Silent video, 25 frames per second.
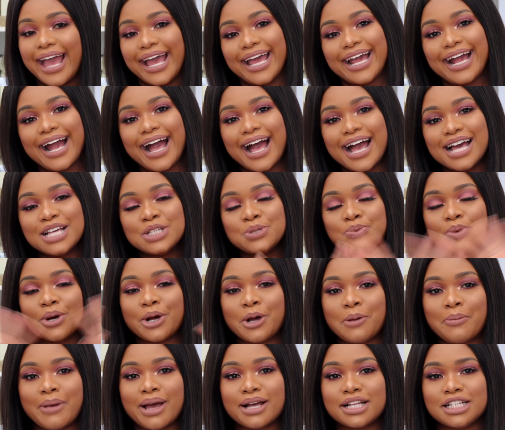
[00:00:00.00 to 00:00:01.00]
Hey guys,
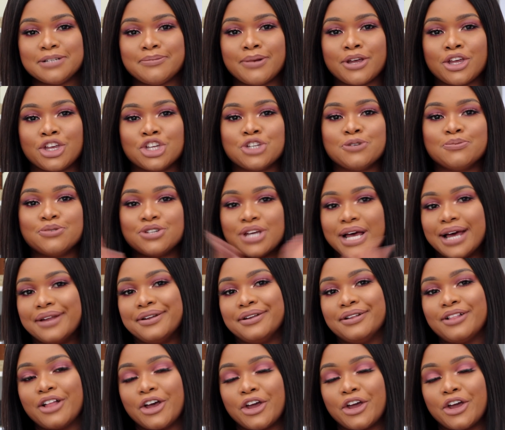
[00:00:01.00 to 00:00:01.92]
welcome back to my YouTube channel.